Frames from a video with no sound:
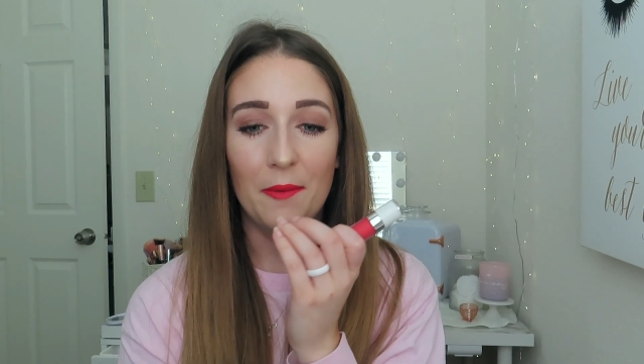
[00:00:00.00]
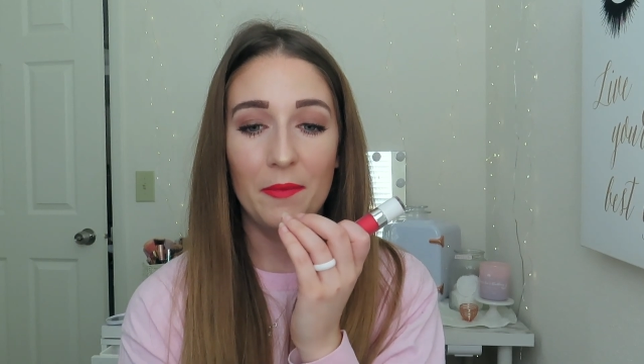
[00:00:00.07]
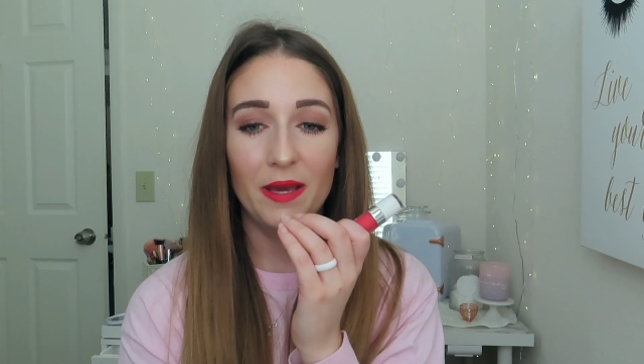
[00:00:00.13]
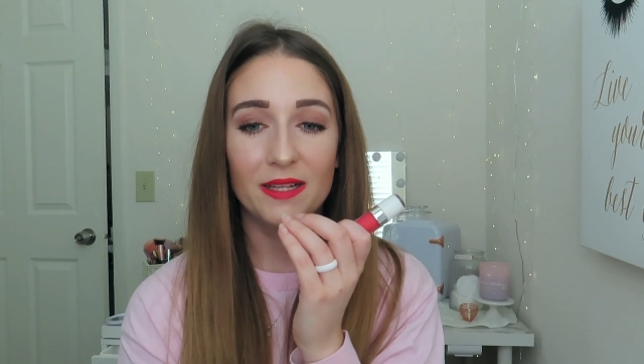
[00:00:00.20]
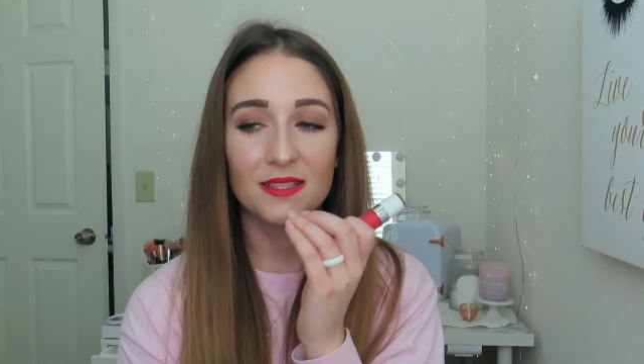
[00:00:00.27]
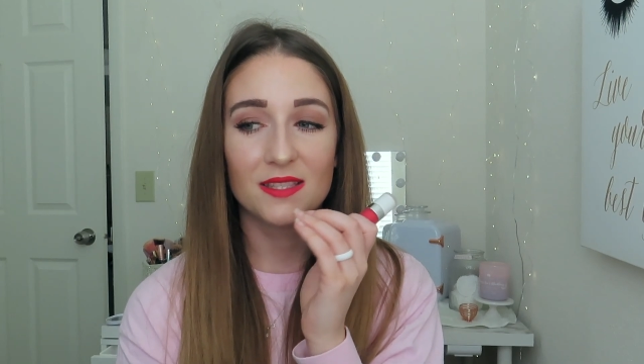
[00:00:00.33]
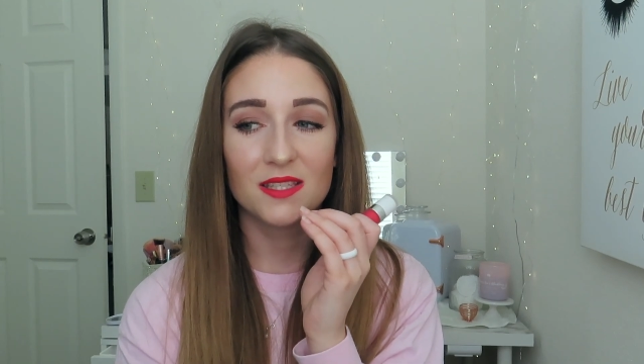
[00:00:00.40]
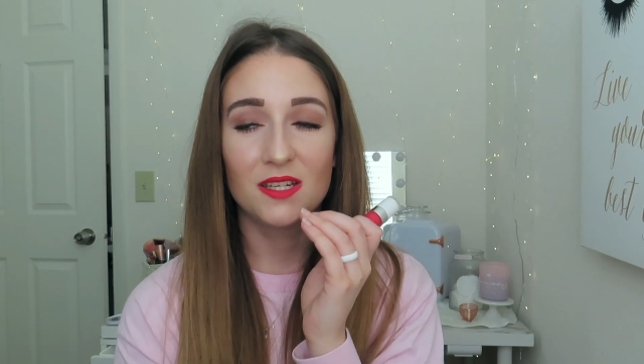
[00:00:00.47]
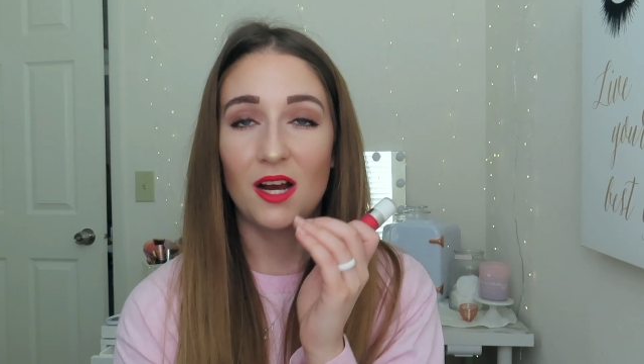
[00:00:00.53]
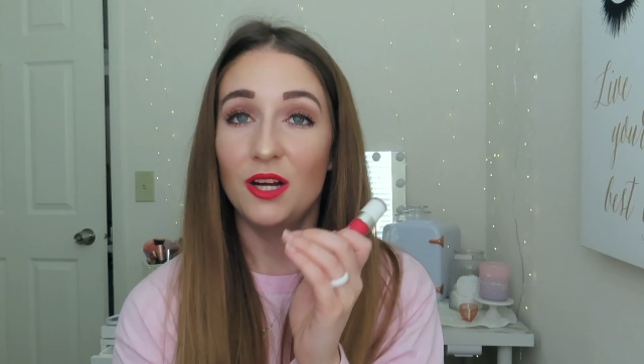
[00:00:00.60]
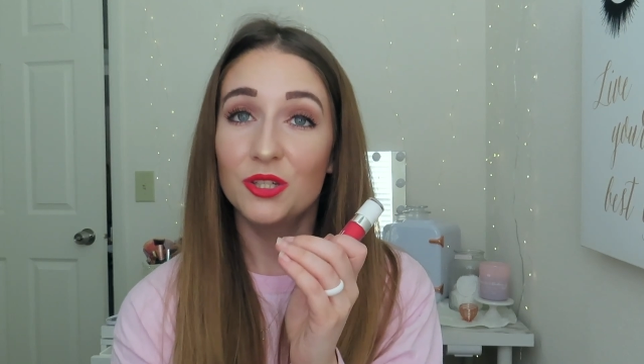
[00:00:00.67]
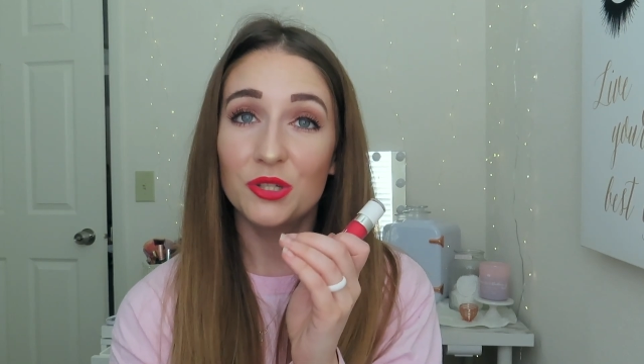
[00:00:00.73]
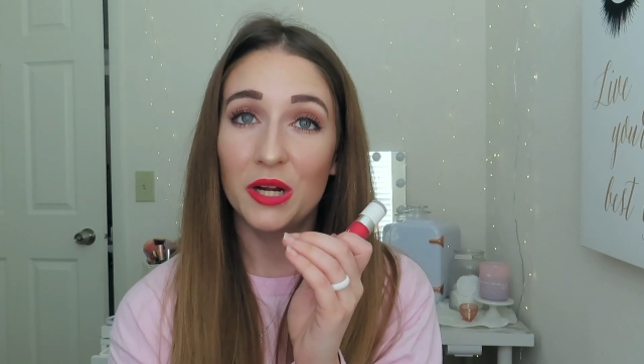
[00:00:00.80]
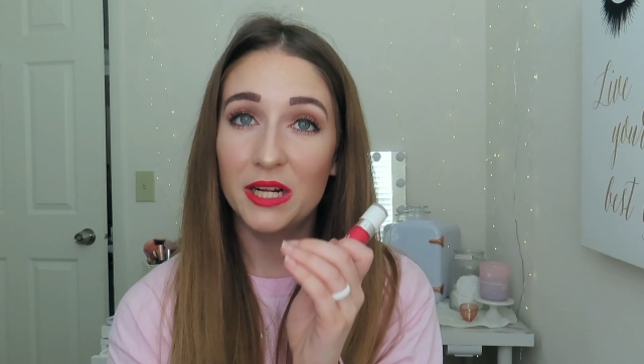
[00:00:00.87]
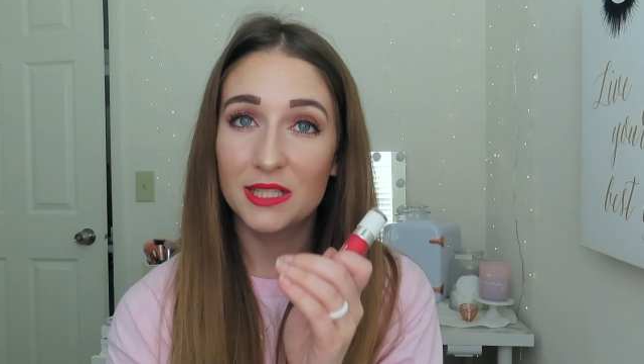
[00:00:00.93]
It's
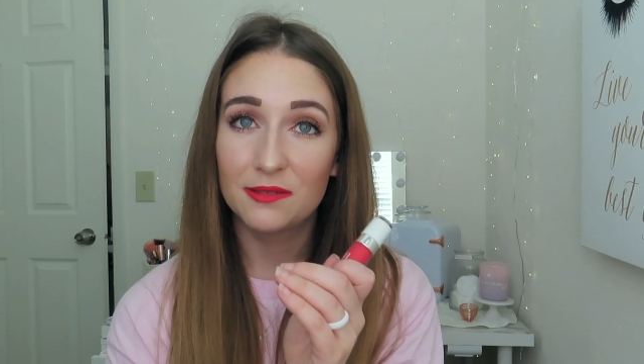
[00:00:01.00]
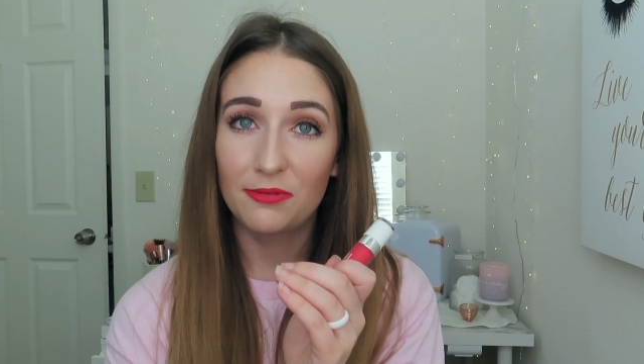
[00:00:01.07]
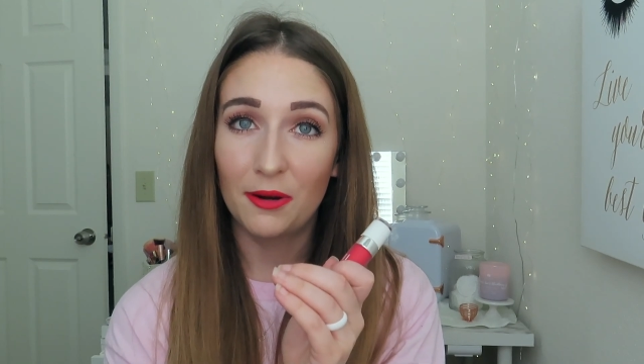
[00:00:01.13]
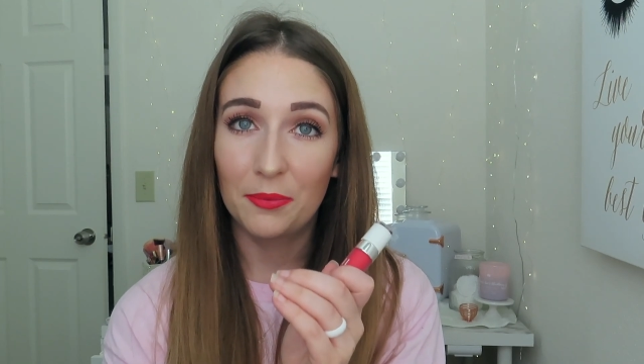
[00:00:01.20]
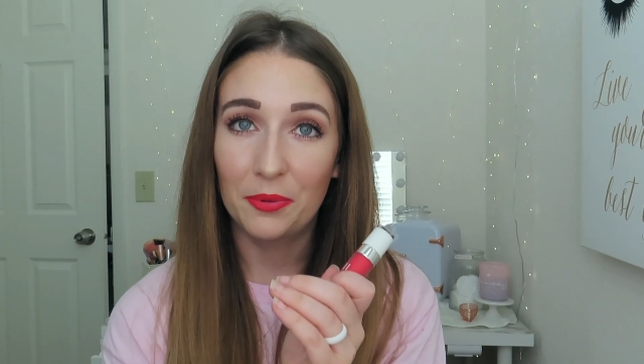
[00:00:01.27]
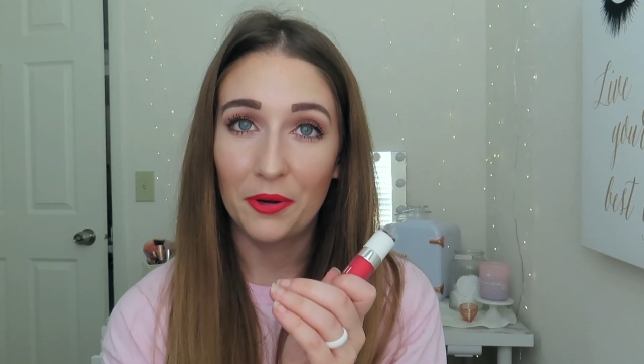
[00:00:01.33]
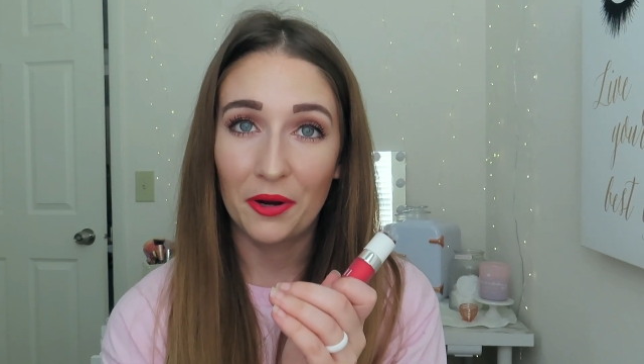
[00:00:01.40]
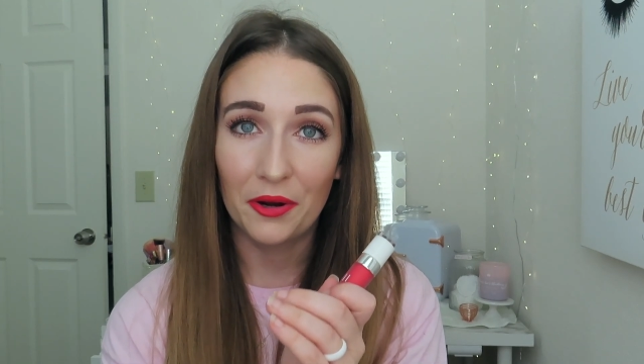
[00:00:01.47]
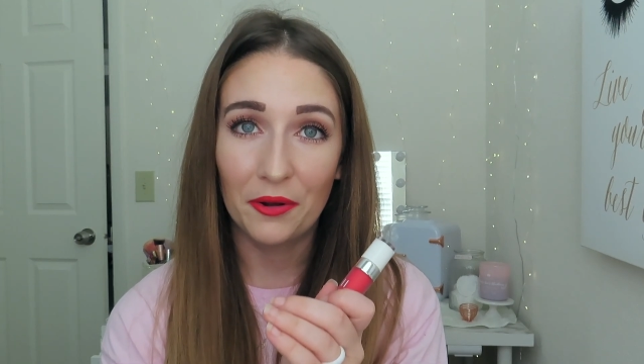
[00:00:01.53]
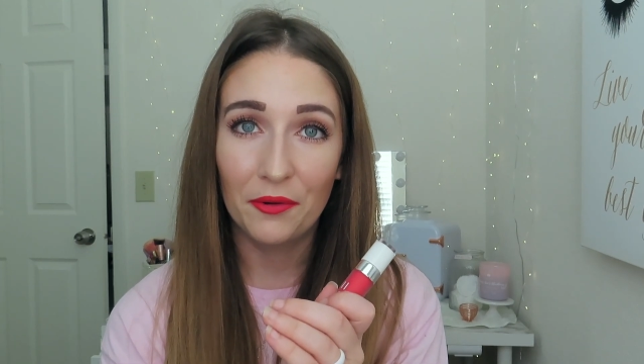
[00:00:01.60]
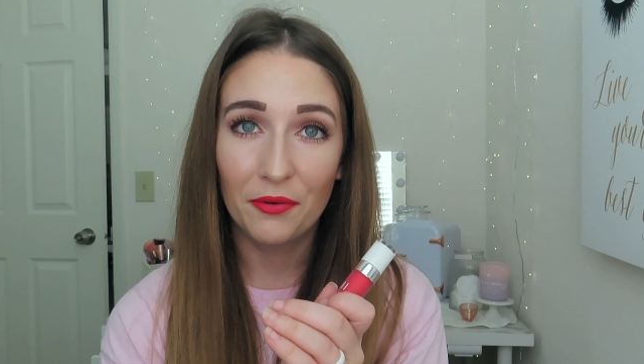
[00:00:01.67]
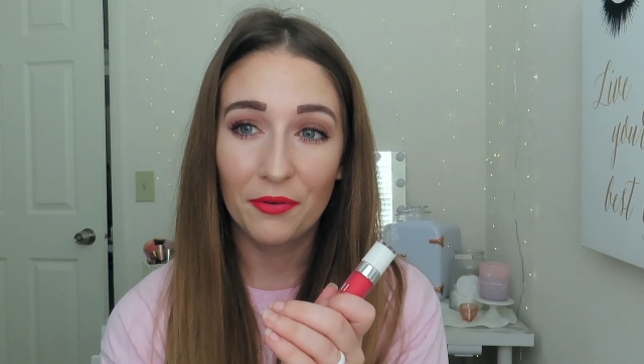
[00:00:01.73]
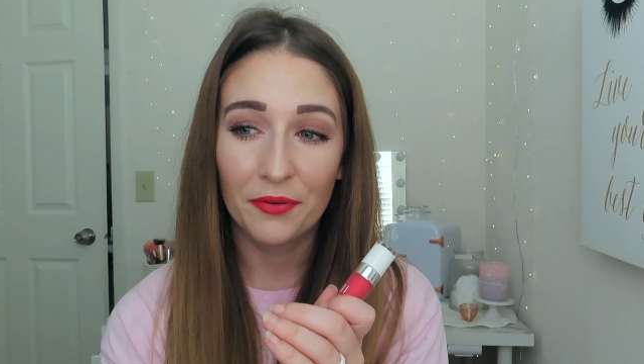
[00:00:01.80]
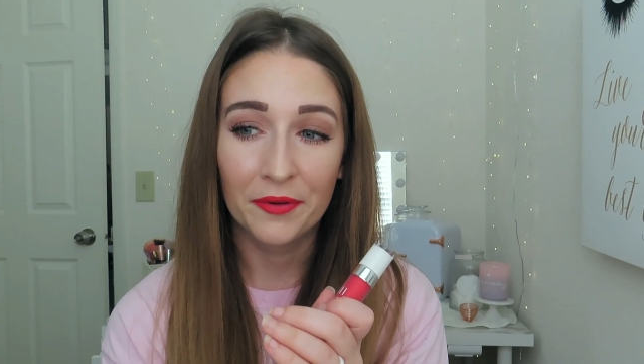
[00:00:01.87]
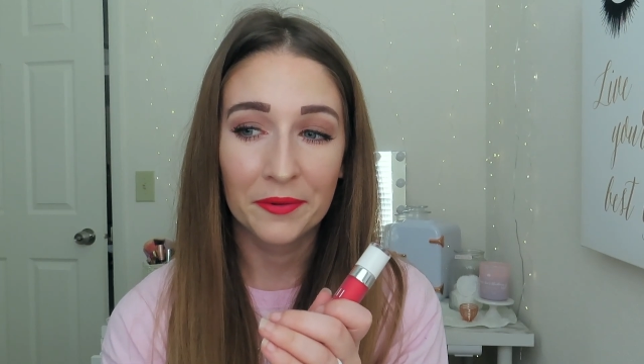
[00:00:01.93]
not transfer
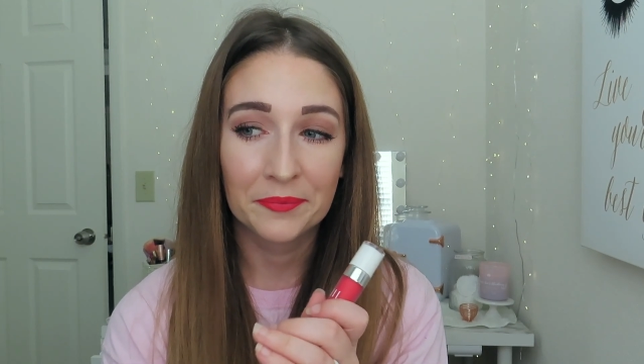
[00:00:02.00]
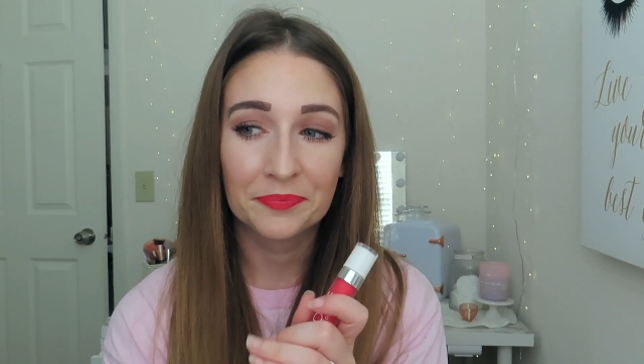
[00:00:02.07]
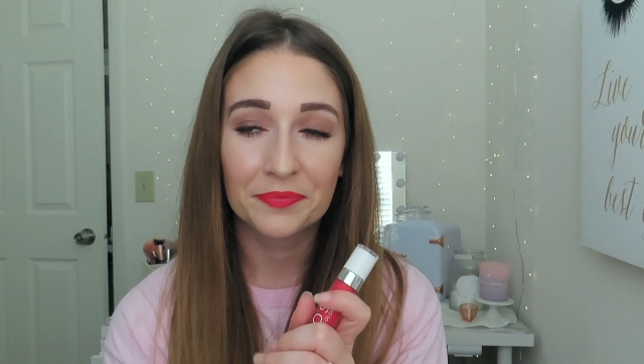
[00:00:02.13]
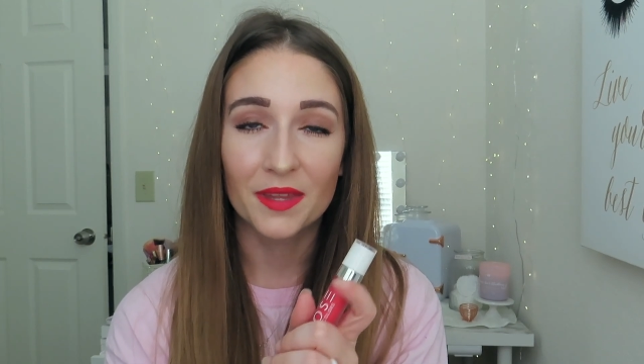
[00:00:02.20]
proof.